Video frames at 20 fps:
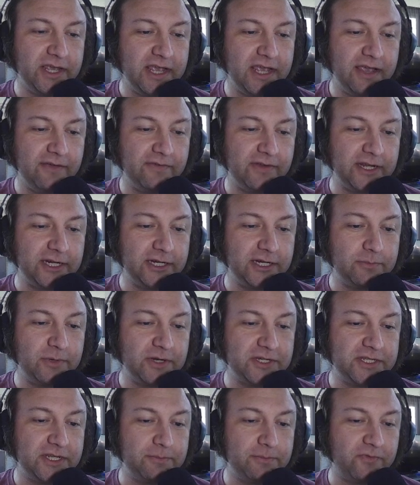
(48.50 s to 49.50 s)
if elected
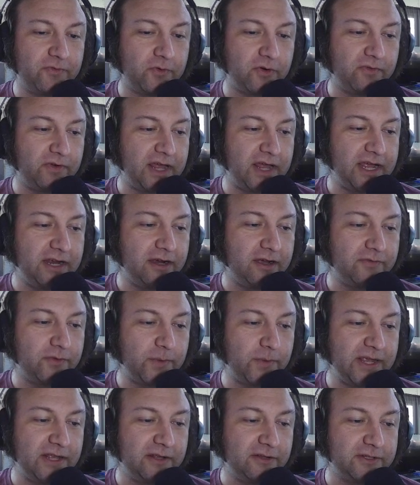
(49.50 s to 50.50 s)
president, before flying off the
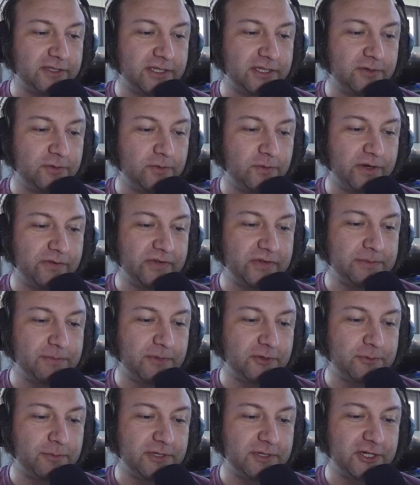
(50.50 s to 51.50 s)
rails into one of his
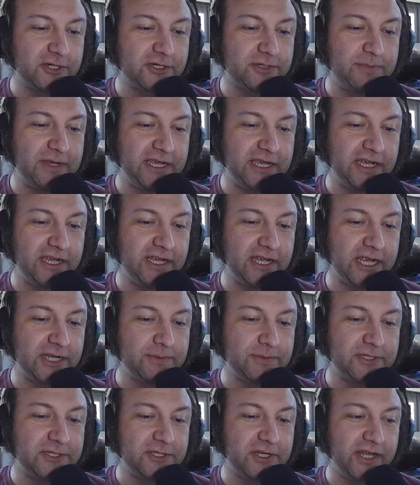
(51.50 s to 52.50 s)
most berserk speaking
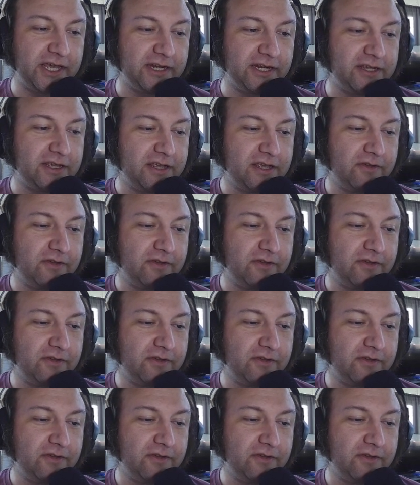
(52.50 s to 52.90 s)
engagements to date,